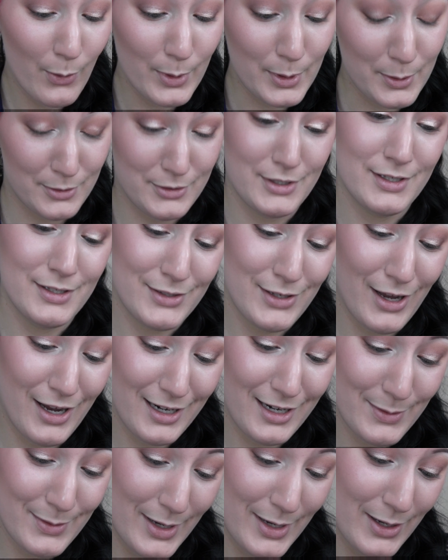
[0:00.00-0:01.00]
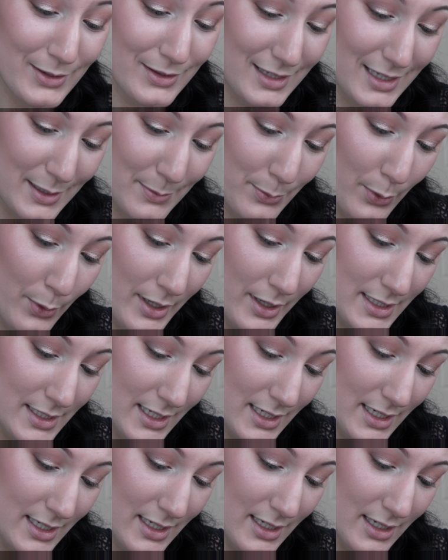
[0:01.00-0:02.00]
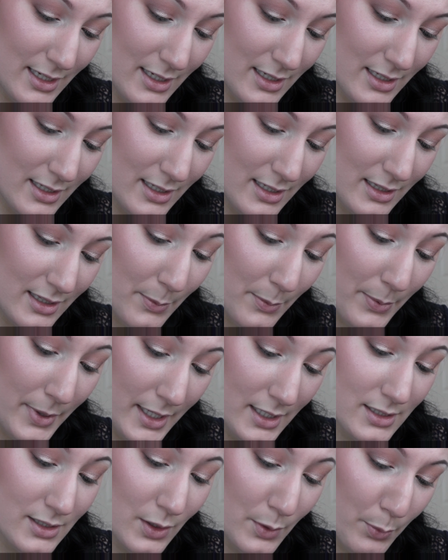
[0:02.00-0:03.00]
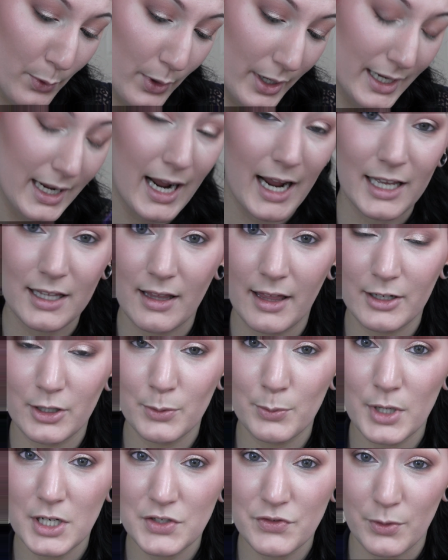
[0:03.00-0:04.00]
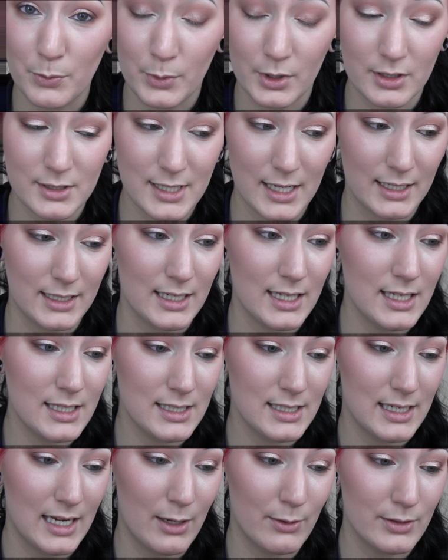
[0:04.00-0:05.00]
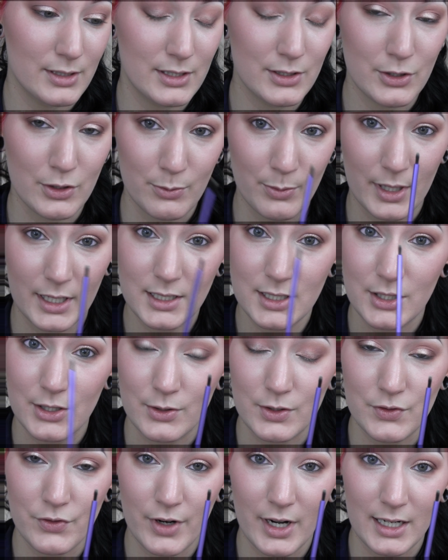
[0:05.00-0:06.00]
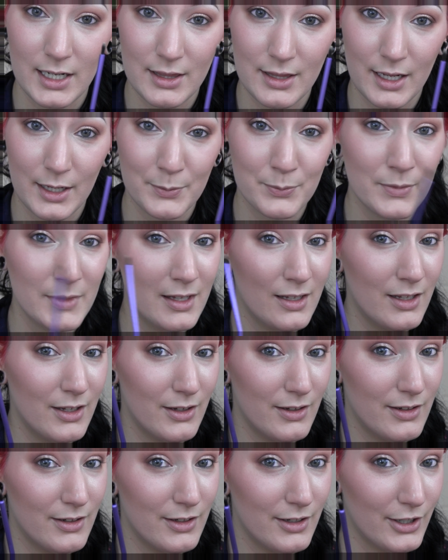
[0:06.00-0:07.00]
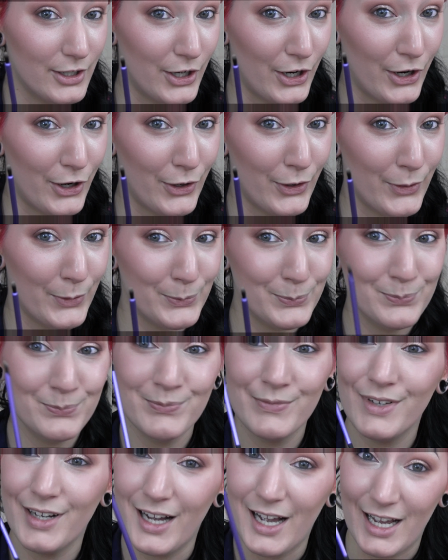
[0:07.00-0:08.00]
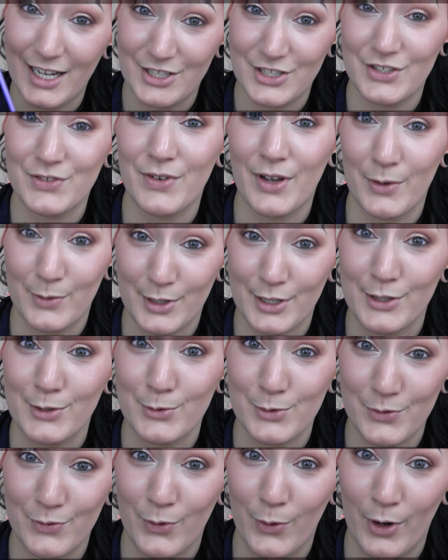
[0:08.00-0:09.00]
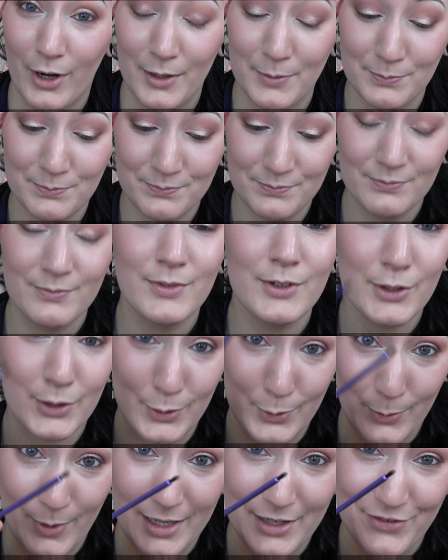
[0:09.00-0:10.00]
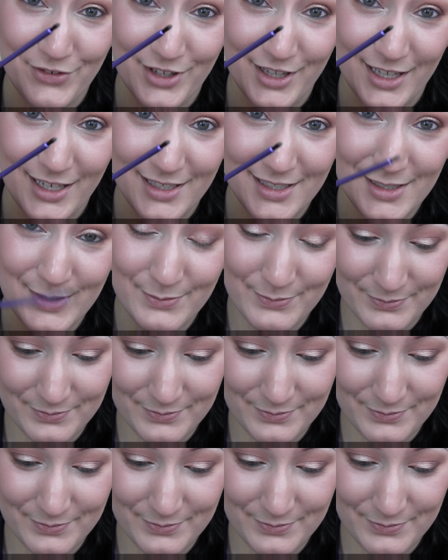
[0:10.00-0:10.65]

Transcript: We were just talking about the Pixel Point eyeliner brush from Real Techniques and how it's too big to use for anything. Girl, I just found a use for it. You ready for this?